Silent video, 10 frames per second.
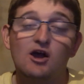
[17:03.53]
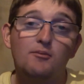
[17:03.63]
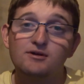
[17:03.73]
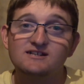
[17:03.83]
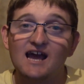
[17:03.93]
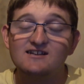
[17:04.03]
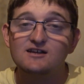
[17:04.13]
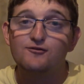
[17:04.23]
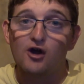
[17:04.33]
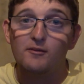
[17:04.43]
know, and
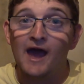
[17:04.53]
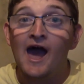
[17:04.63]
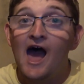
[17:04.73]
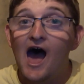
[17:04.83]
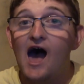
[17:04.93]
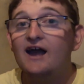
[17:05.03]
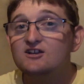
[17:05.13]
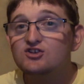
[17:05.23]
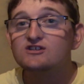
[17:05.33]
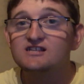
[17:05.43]
protected from it. Uh,
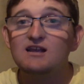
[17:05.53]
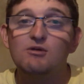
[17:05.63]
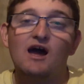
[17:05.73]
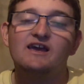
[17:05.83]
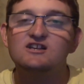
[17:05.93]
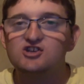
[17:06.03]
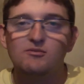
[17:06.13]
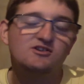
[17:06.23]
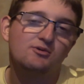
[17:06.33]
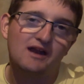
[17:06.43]
it does seem like it's
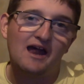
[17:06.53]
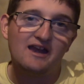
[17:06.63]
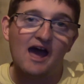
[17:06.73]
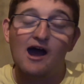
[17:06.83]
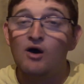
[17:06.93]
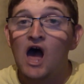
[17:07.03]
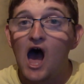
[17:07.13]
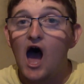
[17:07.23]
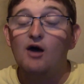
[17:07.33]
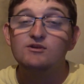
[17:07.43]
coming to an end now,
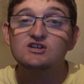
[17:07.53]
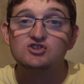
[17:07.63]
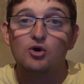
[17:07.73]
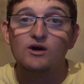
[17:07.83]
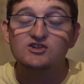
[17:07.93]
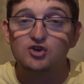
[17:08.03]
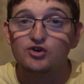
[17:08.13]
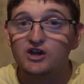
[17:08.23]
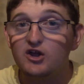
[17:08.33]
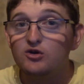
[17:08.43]
uh, which is always
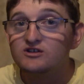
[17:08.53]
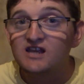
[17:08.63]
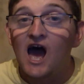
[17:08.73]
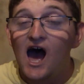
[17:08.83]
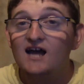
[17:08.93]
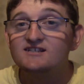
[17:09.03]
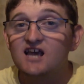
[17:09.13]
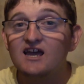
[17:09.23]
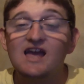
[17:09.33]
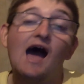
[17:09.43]
good news. And and
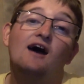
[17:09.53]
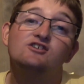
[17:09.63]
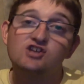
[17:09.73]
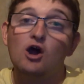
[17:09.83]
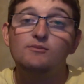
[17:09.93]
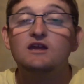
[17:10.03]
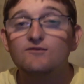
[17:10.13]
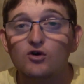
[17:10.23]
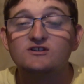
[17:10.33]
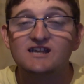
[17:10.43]
uh, yeah, I just hope that
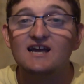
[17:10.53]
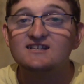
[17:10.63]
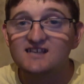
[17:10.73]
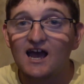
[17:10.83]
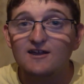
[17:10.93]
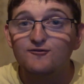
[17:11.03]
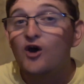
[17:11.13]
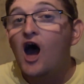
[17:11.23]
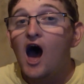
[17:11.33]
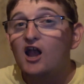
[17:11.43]
you've all stayed safe.
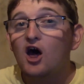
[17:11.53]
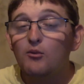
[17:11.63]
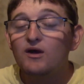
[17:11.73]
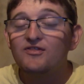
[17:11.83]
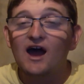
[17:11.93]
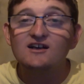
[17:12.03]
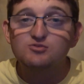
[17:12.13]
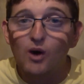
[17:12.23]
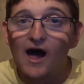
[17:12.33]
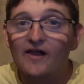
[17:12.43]
Along with that as
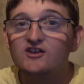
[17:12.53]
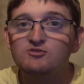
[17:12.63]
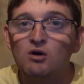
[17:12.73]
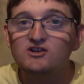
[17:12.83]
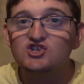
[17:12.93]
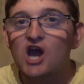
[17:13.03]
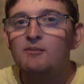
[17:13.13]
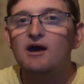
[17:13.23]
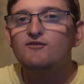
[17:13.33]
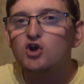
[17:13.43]
well, I just wanted to share a
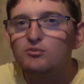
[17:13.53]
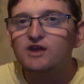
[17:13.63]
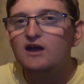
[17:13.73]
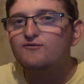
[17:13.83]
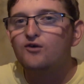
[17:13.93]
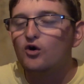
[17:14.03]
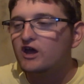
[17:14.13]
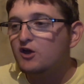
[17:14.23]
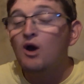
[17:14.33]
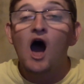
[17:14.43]
bit of an update for
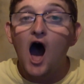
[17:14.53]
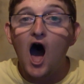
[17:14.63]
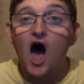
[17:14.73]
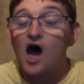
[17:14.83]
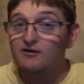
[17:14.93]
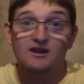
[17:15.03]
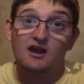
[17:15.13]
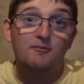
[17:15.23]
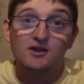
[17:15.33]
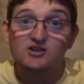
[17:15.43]
you, uh, you
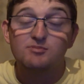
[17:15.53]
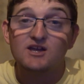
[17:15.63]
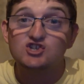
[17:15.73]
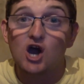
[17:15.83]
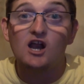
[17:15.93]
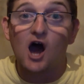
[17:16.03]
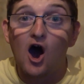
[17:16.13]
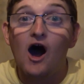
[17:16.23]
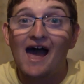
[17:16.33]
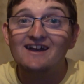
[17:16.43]
know, because me and Charlotte
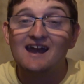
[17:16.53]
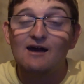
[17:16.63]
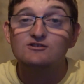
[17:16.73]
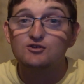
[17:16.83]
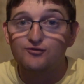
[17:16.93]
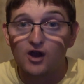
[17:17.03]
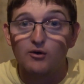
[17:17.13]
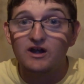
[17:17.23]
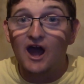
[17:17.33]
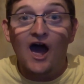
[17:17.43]
are heading out to
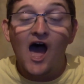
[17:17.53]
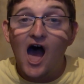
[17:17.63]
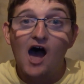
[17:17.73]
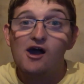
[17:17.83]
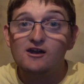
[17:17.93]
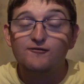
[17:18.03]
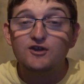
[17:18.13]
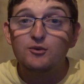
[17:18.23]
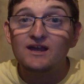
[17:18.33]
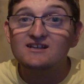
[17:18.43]
Florida uh, in a
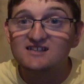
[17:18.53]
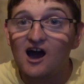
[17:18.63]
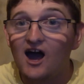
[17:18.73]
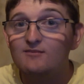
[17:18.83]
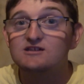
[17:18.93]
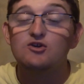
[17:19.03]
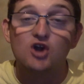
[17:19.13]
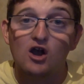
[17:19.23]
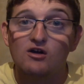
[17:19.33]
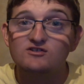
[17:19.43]
few weeks' time, so
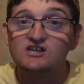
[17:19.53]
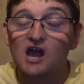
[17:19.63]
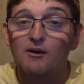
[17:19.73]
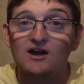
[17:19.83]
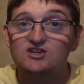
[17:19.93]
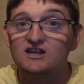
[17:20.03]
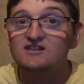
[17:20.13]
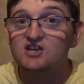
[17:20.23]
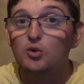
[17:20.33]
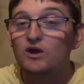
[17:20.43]
not long to go actually
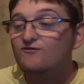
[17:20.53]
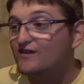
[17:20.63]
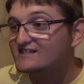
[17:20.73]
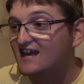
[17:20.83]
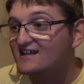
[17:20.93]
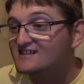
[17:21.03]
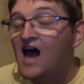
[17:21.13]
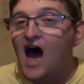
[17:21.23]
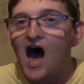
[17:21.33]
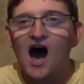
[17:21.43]
until we visit.
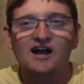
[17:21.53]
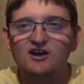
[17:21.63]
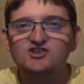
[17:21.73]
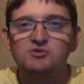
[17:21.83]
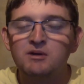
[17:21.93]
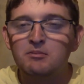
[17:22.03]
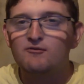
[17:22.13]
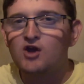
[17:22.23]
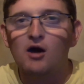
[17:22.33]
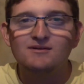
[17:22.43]
Uh, I know some people
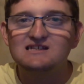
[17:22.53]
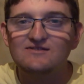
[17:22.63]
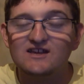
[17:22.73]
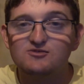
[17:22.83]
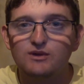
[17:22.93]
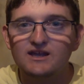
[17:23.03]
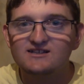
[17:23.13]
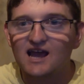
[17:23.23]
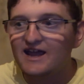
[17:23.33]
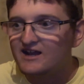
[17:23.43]
have commented this week
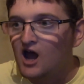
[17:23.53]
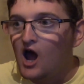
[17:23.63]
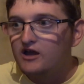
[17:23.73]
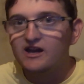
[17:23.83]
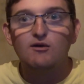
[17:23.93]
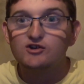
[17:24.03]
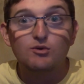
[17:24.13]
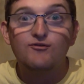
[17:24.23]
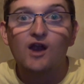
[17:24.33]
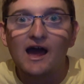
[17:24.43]
saying, you know, do
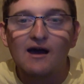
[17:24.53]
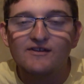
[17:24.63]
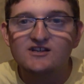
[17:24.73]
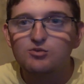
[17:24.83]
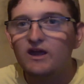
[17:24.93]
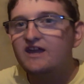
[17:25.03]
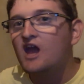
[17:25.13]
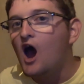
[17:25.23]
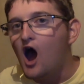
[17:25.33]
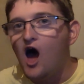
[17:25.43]
we fly out this week?
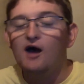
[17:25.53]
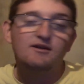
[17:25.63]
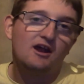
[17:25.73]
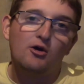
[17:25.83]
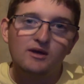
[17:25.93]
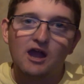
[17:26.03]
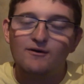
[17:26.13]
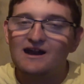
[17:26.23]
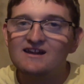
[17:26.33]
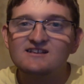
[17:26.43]
Uh, you know, are we
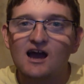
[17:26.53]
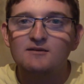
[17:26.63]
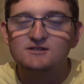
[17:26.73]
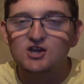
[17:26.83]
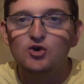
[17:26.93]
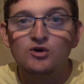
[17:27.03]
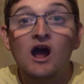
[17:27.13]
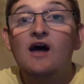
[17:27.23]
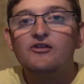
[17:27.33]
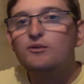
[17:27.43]
going anytime soon?
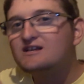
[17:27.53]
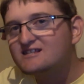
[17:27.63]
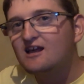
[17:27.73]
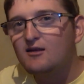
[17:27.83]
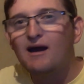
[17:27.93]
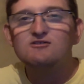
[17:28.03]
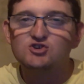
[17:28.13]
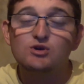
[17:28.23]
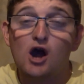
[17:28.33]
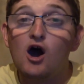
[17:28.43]
There is still about
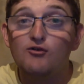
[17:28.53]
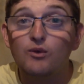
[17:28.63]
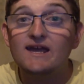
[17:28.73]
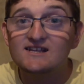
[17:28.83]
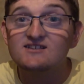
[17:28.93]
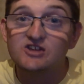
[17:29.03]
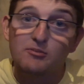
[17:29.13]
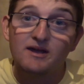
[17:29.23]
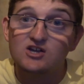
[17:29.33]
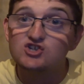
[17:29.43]
two and a half weeks until
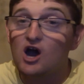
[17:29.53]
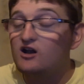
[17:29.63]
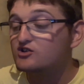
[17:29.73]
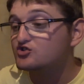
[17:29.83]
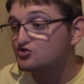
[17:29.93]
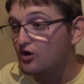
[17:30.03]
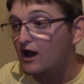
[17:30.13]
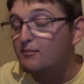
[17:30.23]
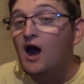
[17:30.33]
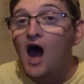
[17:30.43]
me and Charlotte's
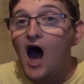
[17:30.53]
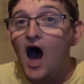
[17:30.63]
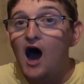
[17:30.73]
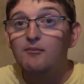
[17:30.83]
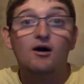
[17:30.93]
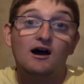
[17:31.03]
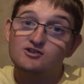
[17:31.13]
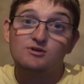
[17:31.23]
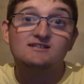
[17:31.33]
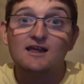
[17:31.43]
trip, um, but I
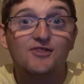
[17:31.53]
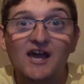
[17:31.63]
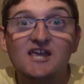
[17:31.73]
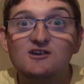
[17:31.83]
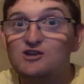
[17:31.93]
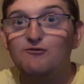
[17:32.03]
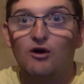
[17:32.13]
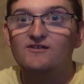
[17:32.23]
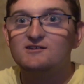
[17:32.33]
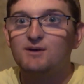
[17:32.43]
just want to say thank you to
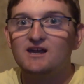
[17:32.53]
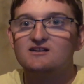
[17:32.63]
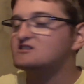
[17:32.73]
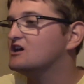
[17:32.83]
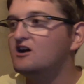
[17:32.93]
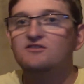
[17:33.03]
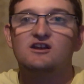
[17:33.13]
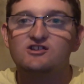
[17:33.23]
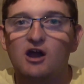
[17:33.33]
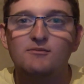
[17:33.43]
everyone that's been concerned
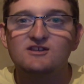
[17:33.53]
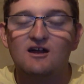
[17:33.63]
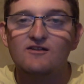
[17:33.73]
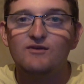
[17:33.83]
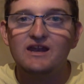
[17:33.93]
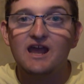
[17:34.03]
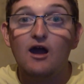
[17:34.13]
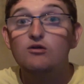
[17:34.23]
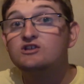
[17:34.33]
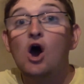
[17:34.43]
and has commented on the
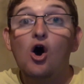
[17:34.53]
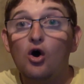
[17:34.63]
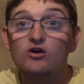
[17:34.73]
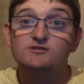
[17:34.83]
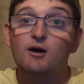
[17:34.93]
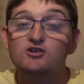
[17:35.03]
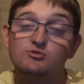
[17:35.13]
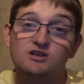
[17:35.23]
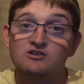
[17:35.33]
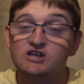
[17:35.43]
videos, all spoke to
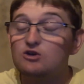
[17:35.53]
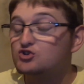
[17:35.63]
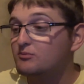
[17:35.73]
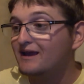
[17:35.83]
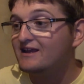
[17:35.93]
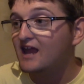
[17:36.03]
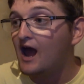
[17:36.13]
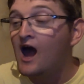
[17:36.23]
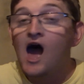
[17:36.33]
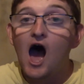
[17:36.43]
us on social
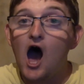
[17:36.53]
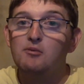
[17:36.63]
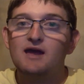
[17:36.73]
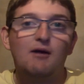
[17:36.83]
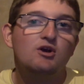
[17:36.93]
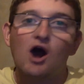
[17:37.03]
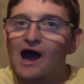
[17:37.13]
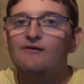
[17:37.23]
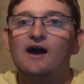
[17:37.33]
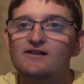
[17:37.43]
media. Uh, but yeah, we're not
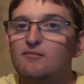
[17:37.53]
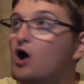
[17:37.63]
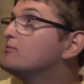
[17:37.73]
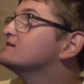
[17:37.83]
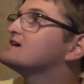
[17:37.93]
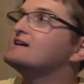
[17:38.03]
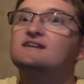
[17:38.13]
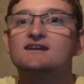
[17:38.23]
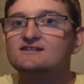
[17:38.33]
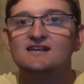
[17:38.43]
out there at the moment. As
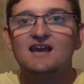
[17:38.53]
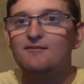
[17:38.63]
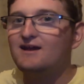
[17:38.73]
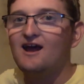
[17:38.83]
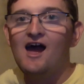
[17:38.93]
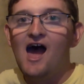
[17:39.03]
you can see, I'm in a